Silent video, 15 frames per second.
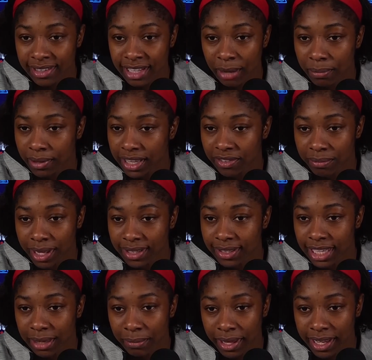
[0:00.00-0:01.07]
I believe in my
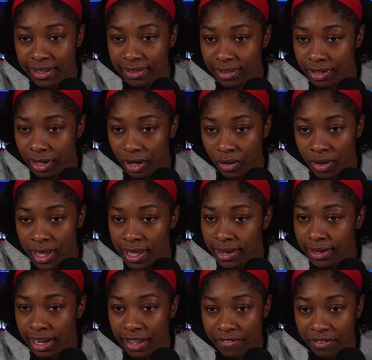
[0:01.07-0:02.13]
teammates, you know,
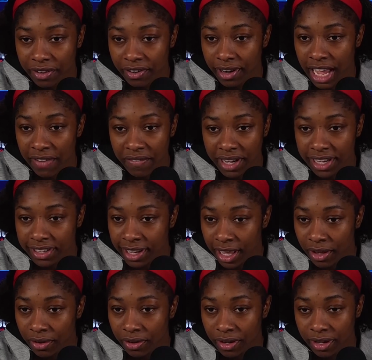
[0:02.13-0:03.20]
never have any
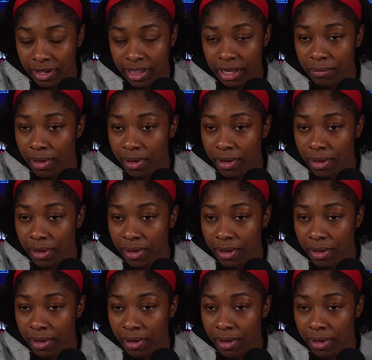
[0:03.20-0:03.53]
doubt in them.